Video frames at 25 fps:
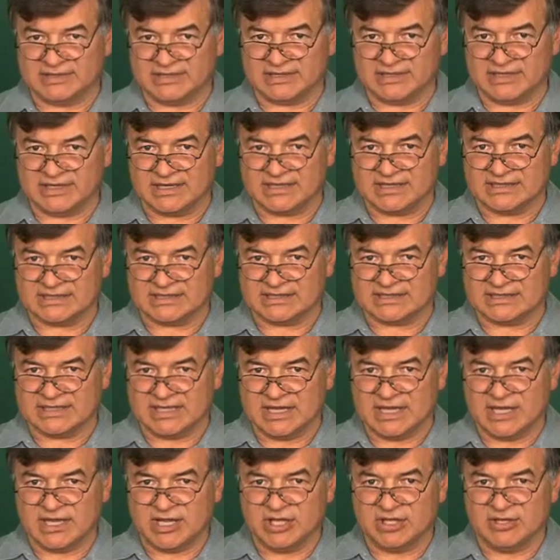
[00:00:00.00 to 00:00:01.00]
to this,
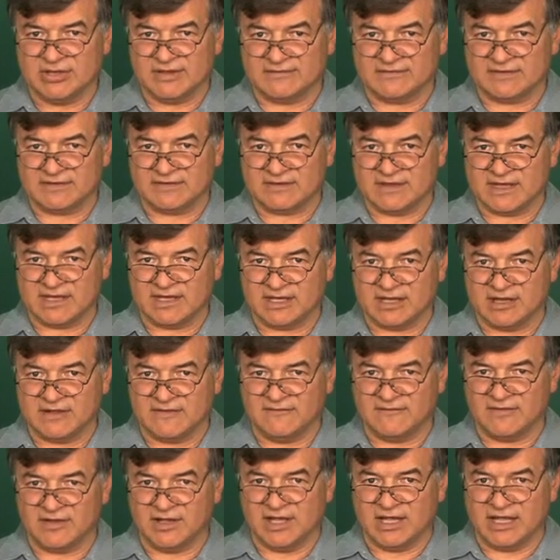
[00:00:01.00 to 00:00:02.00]
you have to think
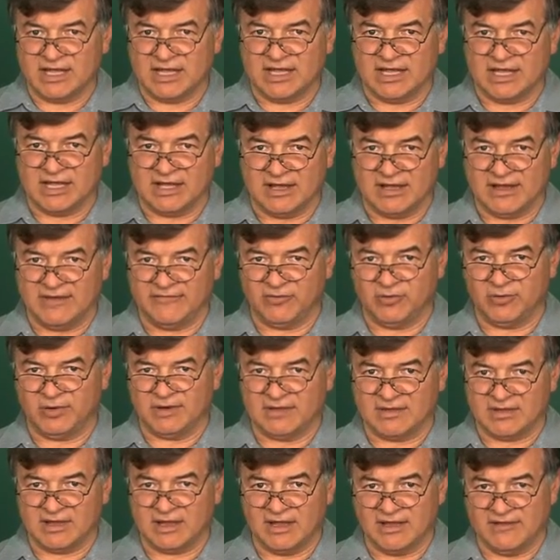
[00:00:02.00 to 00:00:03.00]
of
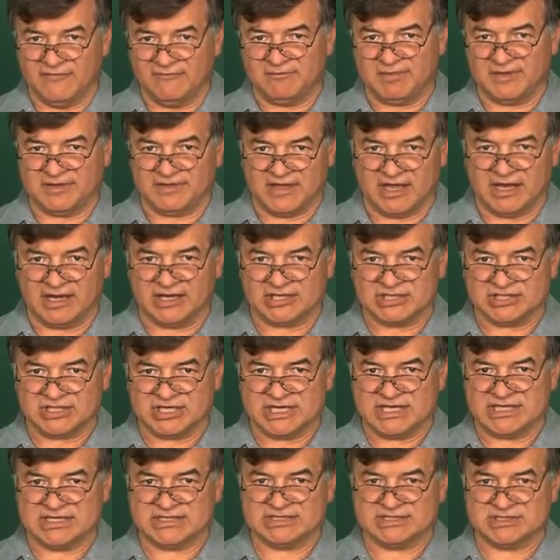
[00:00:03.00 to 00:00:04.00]

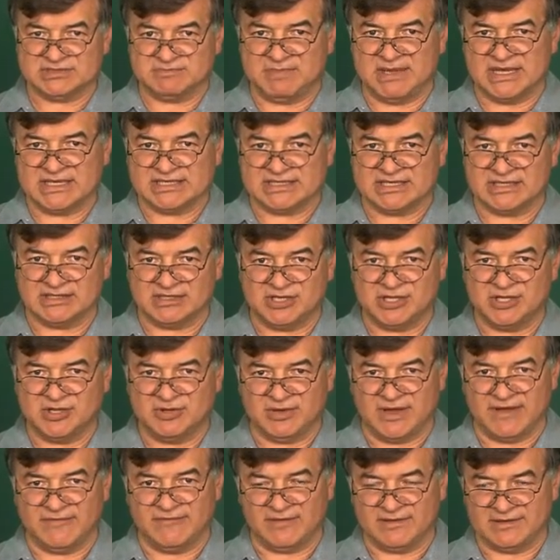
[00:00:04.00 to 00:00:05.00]
pathology is basically
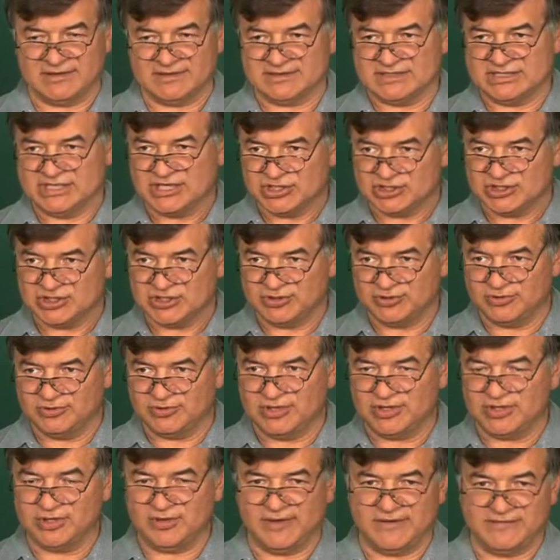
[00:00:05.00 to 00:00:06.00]
you have a
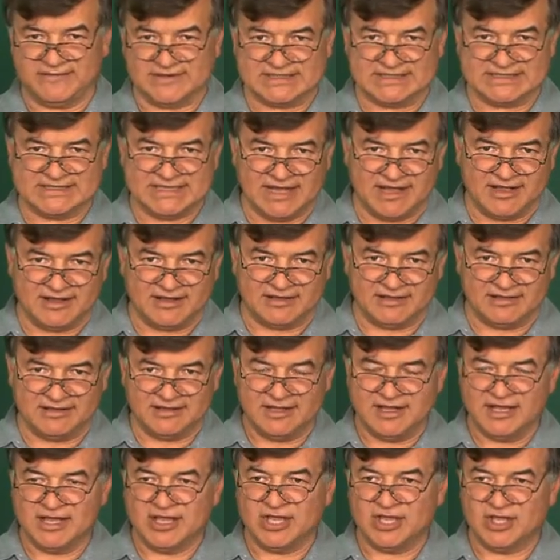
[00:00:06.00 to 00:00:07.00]
tissue, you have a cell,
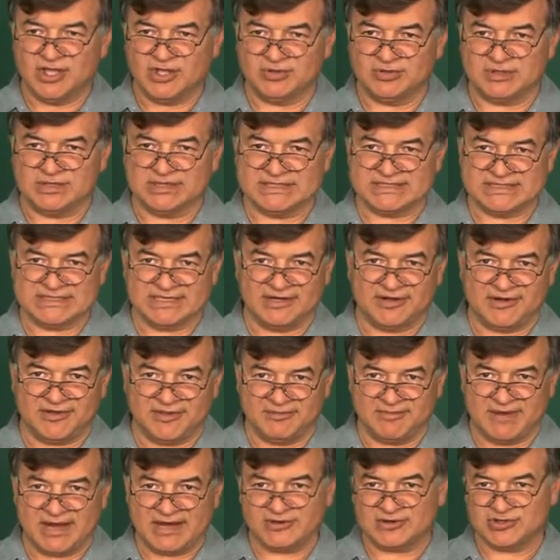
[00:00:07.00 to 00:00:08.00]
you can see it under the
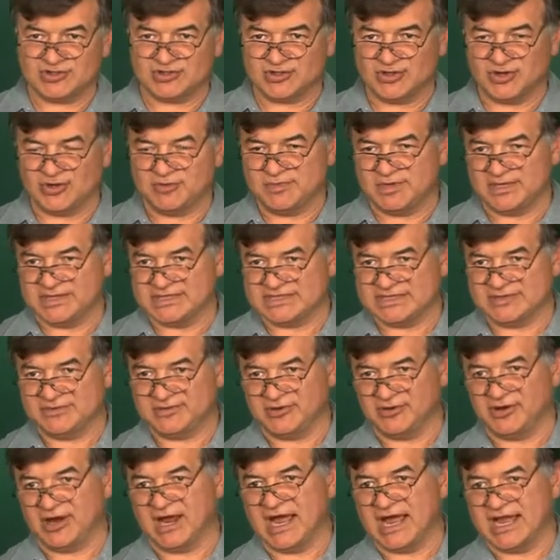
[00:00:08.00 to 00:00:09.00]
microscope, you can see with
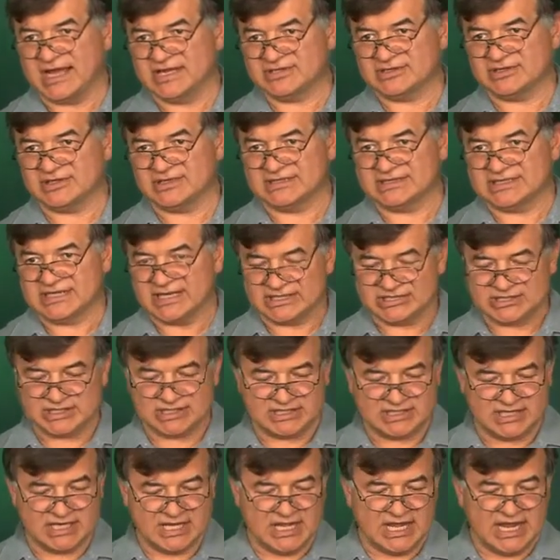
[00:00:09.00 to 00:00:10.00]
your eyes, you can touch
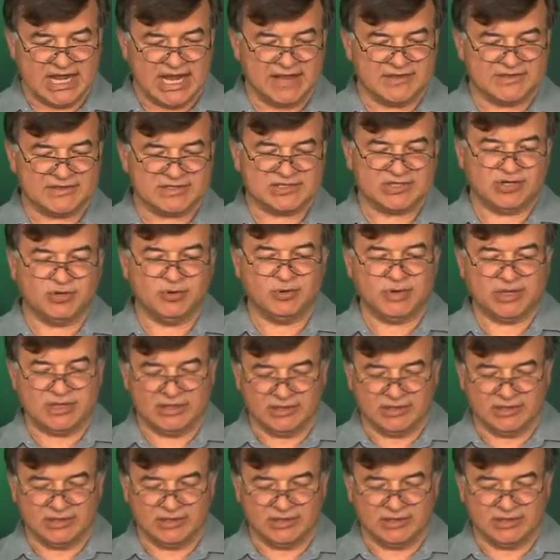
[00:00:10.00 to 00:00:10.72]
it, and so we